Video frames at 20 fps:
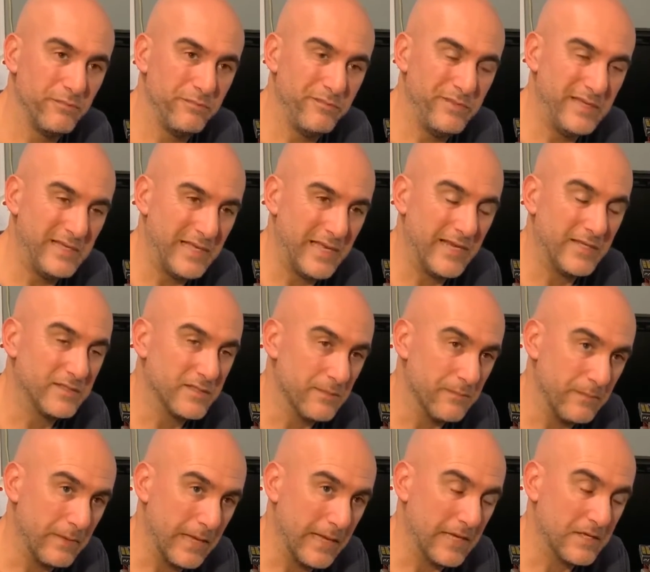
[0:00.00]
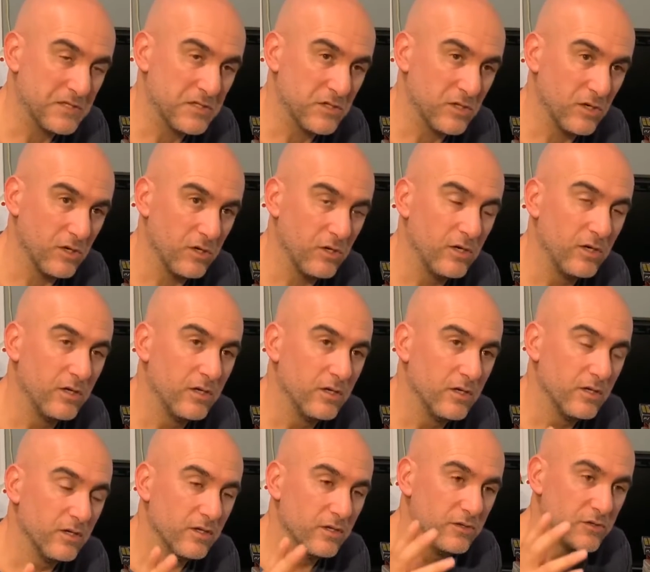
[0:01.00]
beginning to master
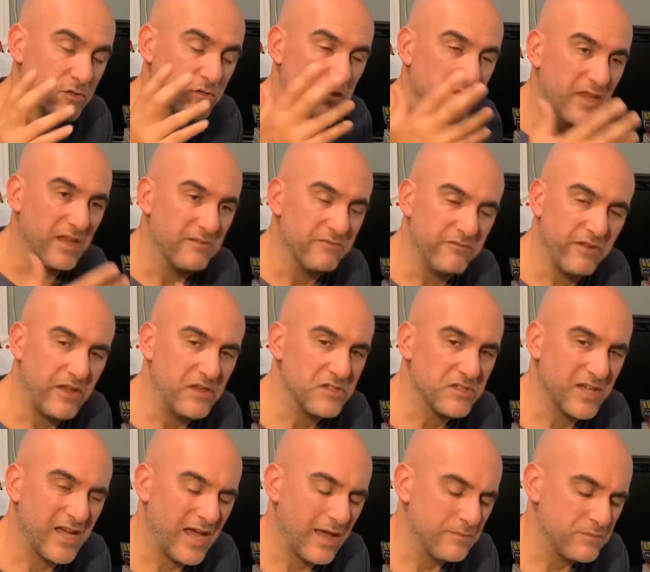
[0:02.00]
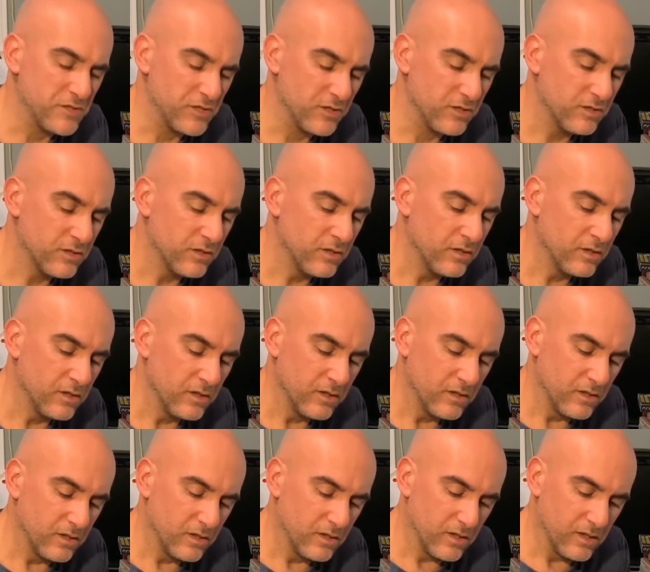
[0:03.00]
sort of that face capture.
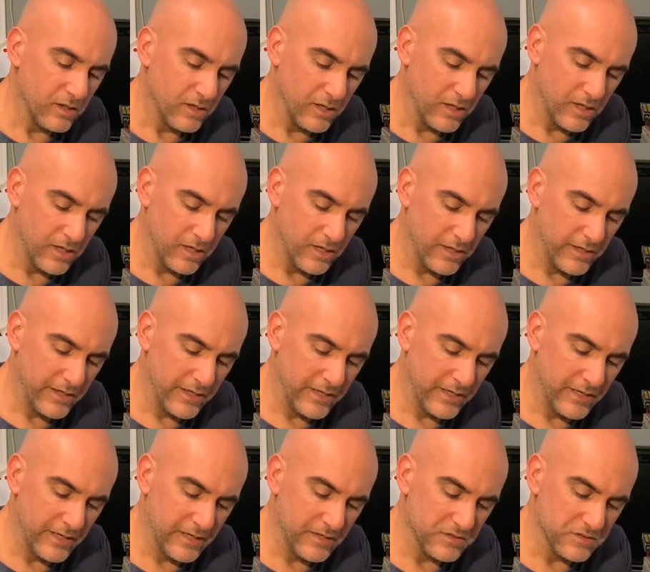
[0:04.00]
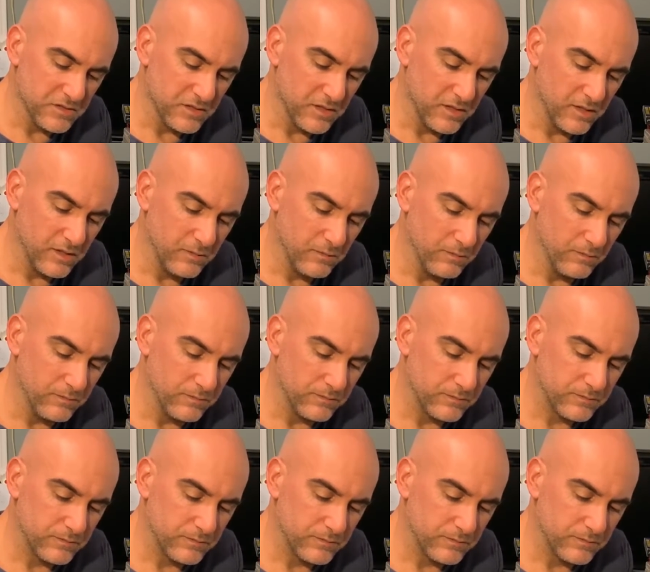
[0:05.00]
It has Andy